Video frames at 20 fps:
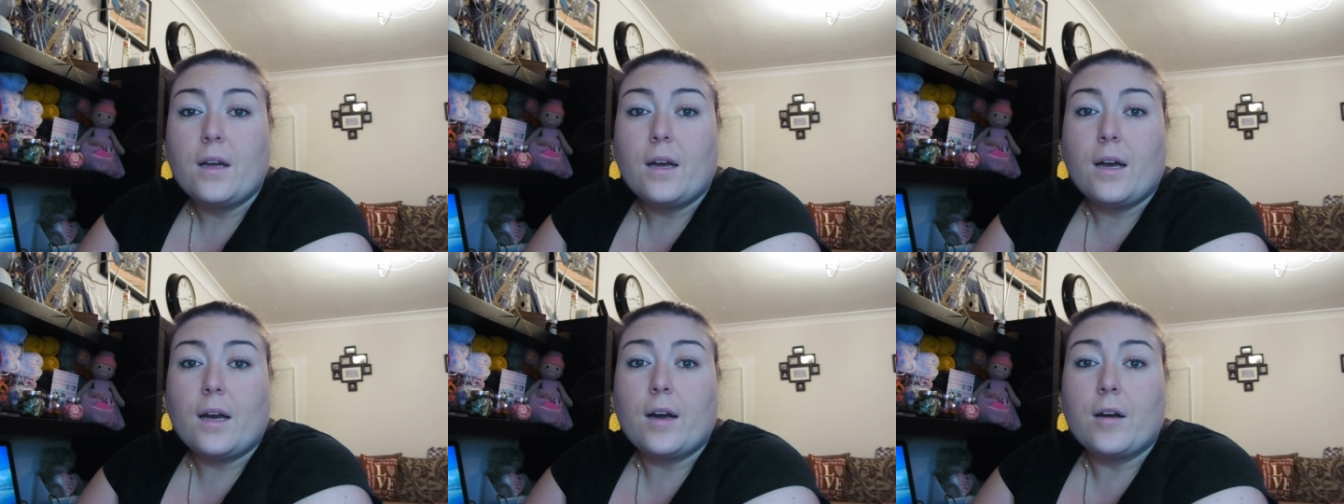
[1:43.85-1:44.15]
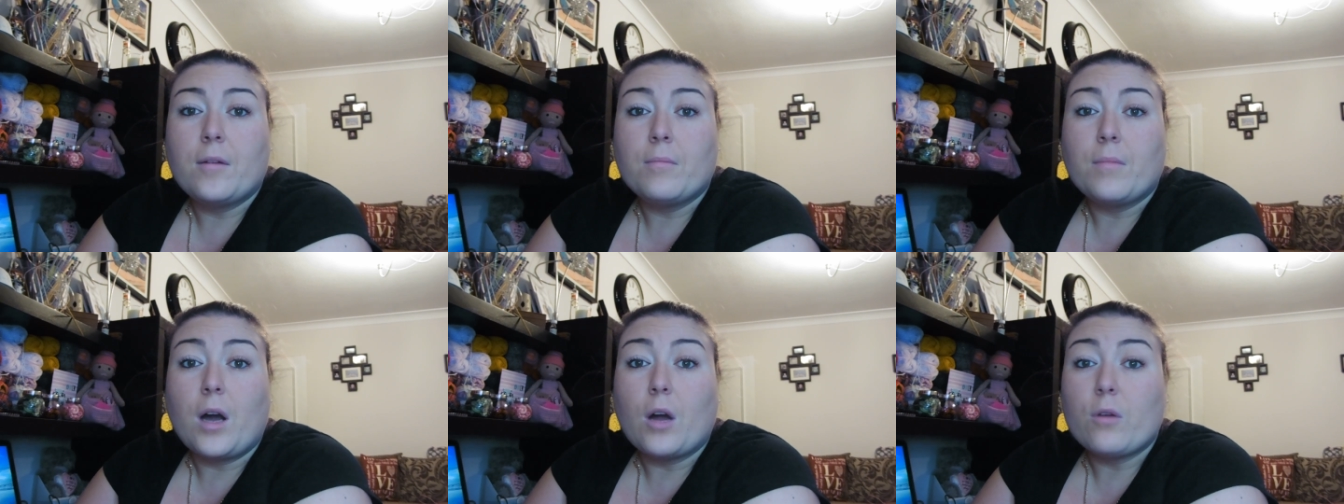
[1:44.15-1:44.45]

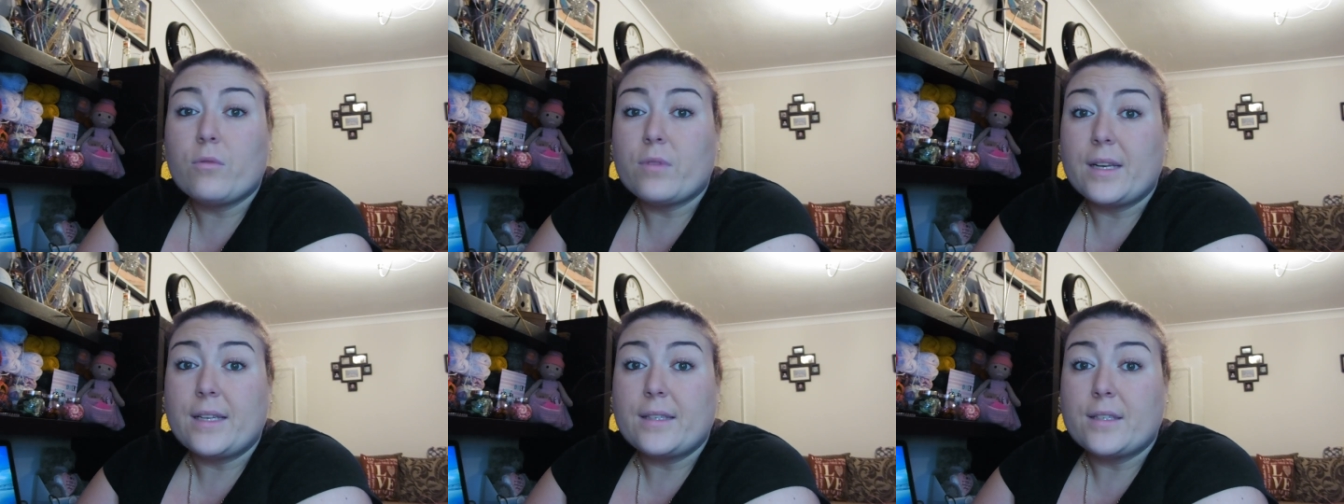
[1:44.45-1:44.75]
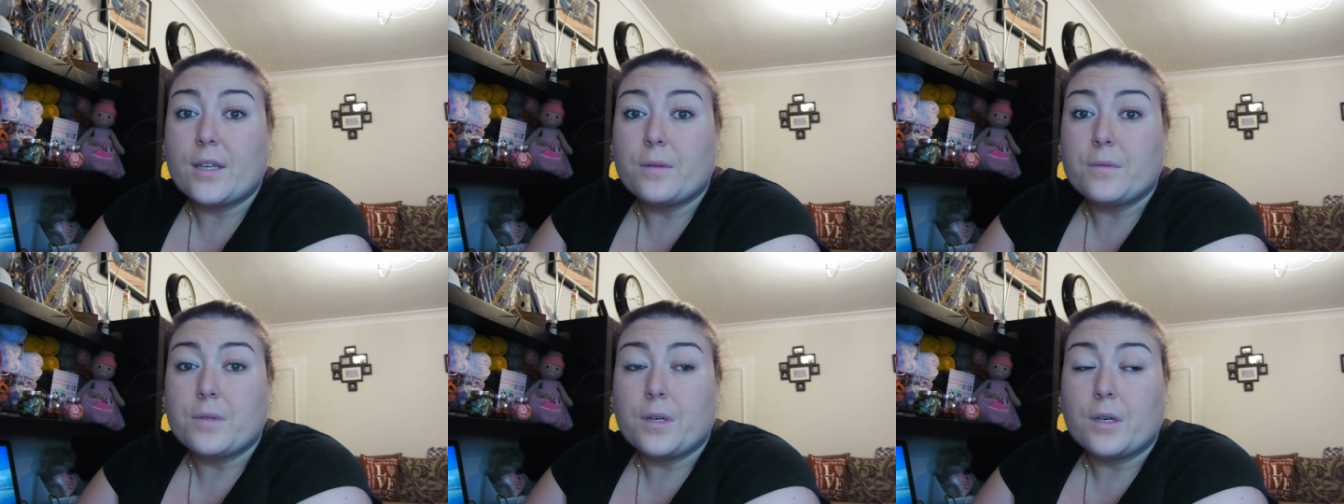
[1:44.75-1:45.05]
Um, I really
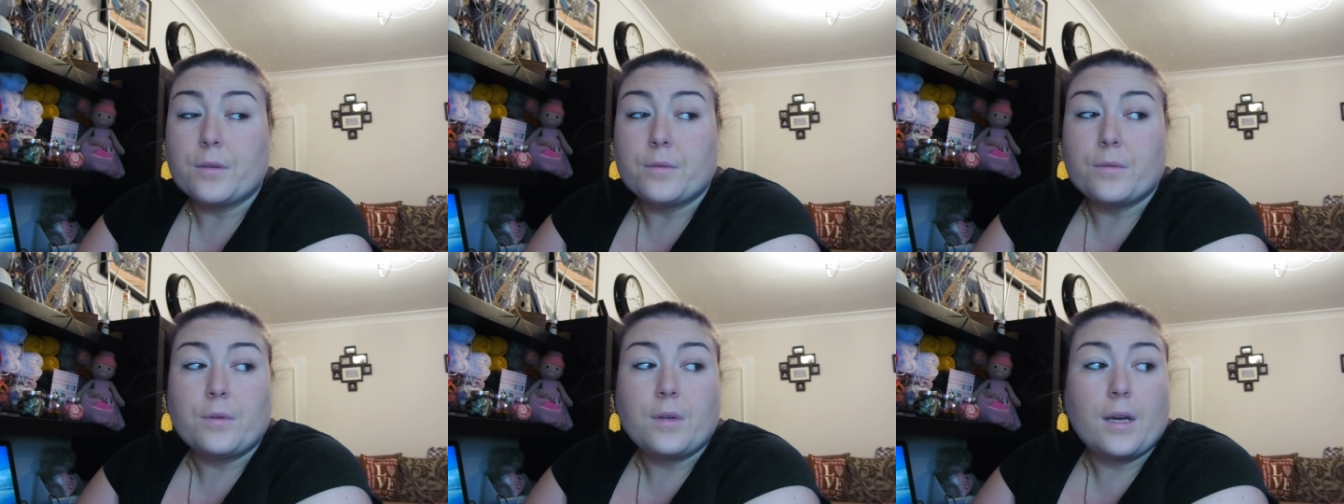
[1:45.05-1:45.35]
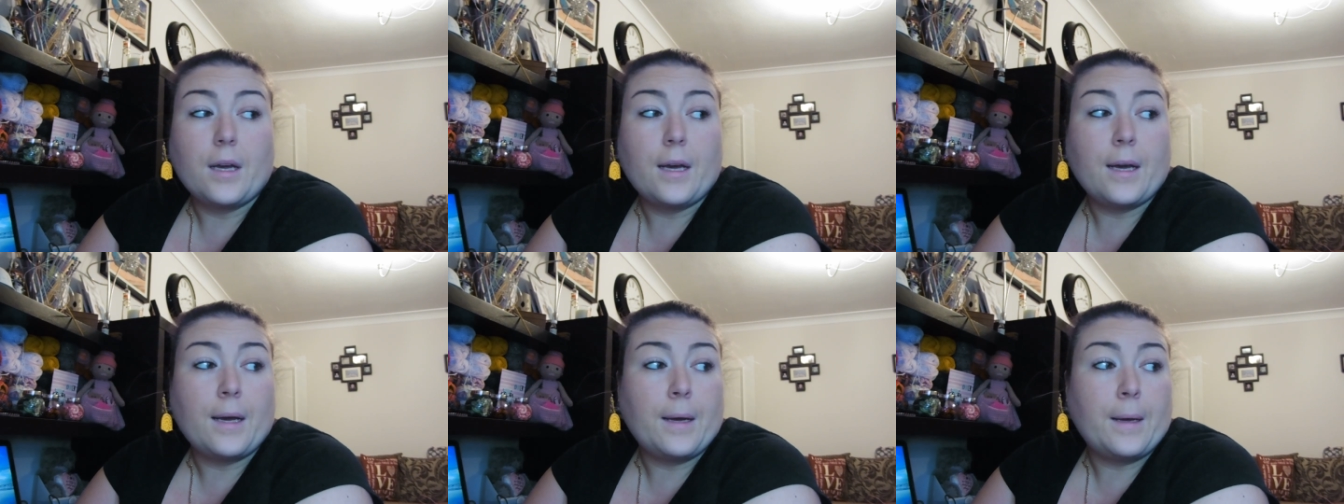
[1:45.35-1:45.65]
don't know.
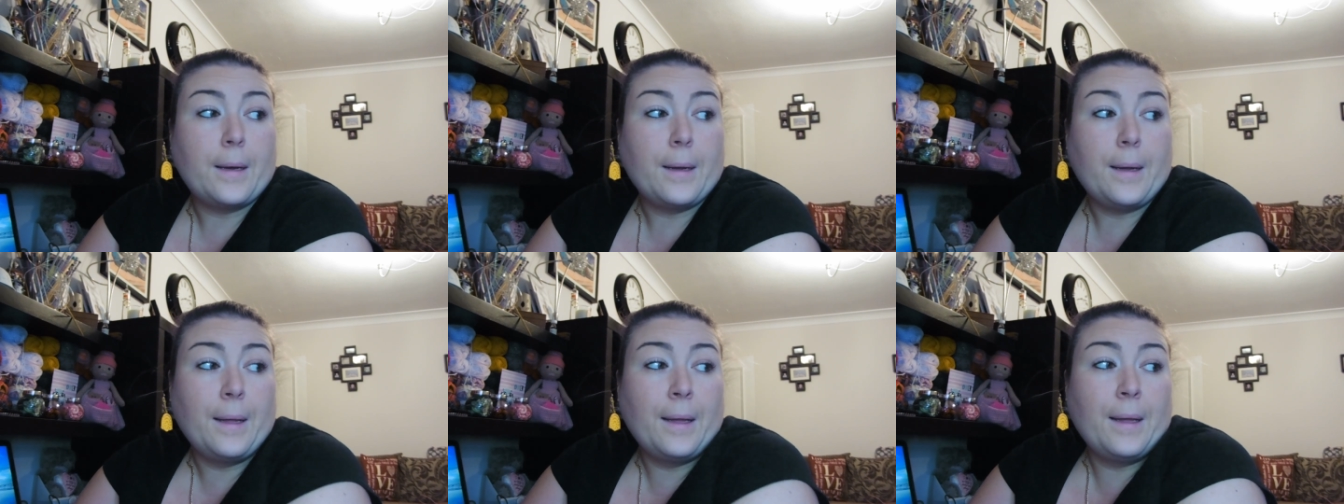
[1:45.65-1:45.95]
Uh,